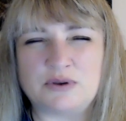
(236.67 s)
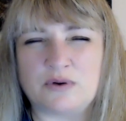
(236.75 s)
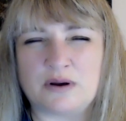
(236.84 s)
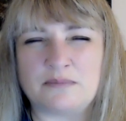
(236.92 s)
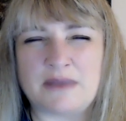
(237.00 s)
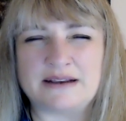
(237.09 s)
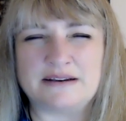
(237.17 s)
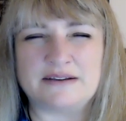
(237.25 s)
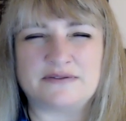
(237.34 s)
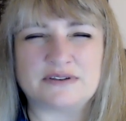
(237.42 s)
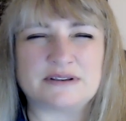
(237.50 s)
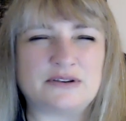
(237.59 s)
You are a
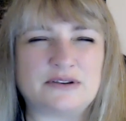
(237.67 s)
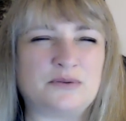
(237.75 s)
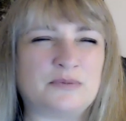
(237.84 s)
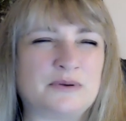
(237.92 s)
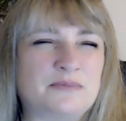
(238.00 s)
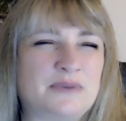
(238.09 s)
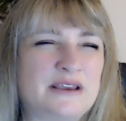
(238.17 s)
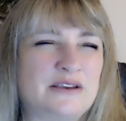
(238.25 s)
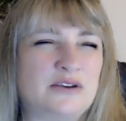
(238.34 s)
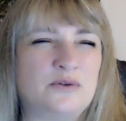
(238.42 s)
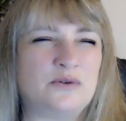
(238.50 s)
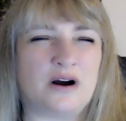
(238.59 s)
magnificent human
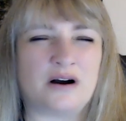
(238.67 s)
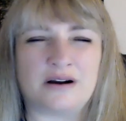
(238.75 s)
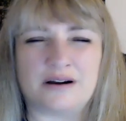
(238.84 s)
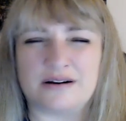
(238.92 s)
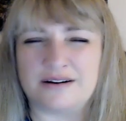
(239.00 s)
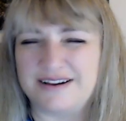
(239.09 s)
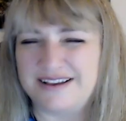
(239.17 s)
being. You are